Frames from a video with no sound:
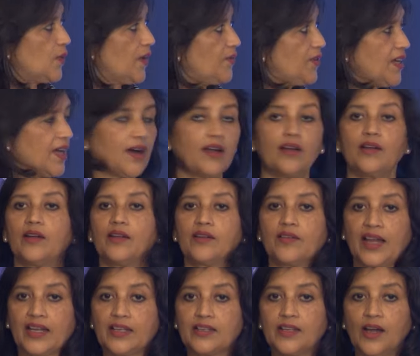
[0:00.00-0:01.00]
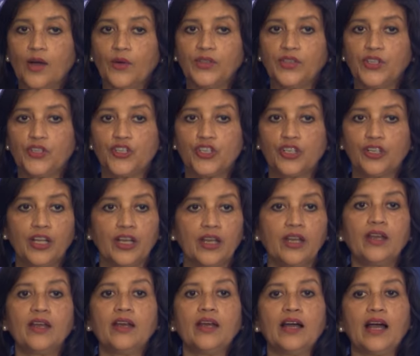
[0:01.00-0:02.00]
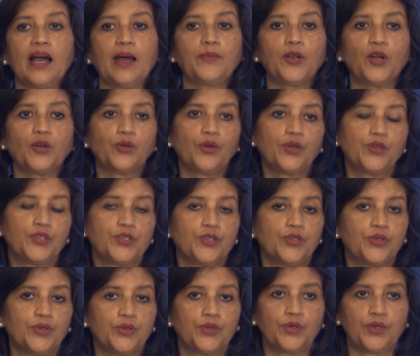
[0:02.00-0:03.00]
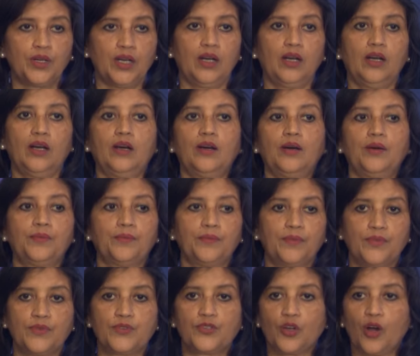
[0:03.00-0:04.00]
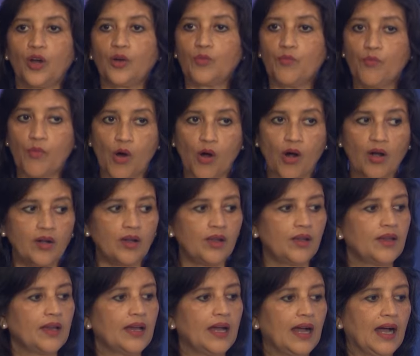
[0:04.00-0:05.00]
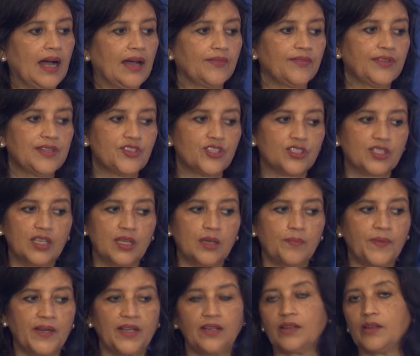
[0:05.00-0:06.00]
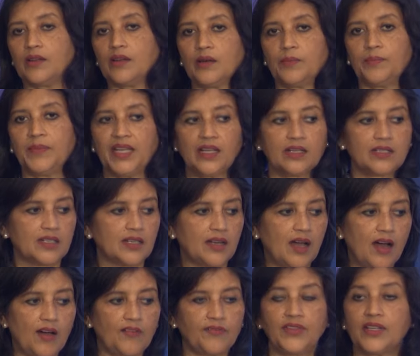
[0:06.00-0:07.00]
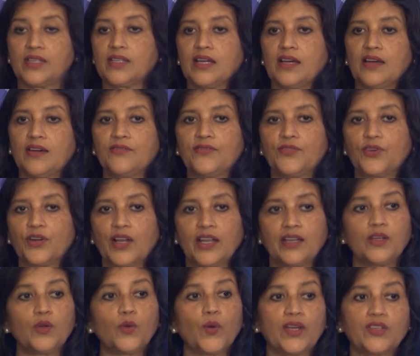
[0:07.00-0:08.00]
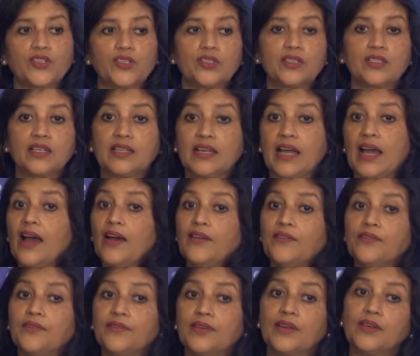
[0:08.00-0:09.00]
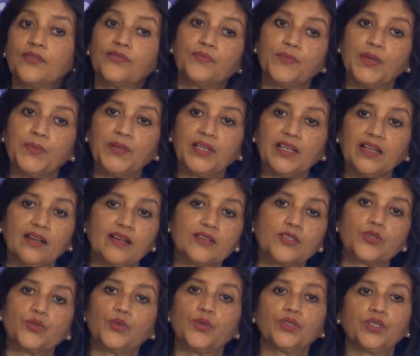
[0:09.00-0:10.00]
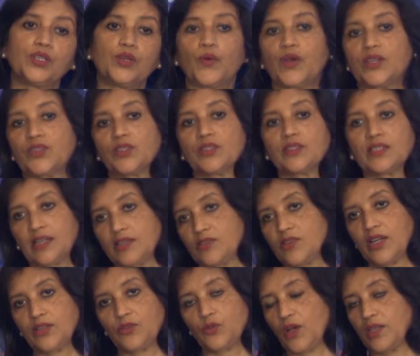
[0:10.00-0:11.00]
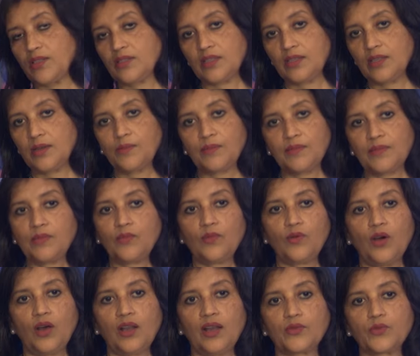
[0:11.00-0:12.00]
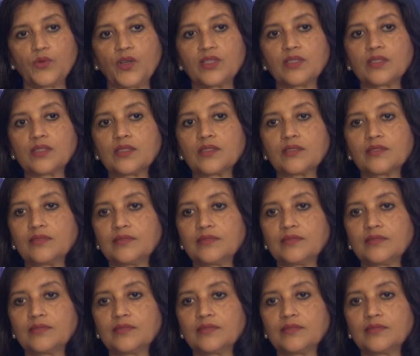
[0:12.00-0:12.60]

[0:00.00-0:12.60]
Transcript: where we are right now in the journey. I'm not going to talk more. I will just keep a minute and a half that I have for any questions that I have. If people can ask two or three questions, I'll try to answer them all at once.